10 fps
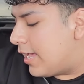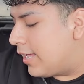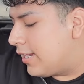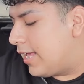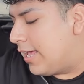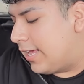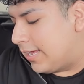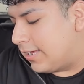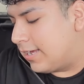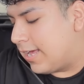
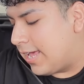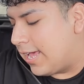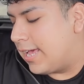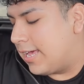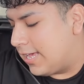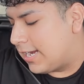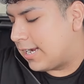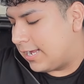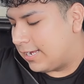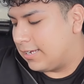hitting,
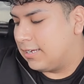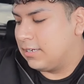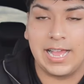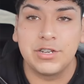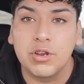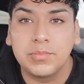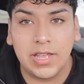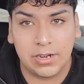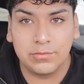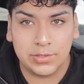hitting. I dropped out of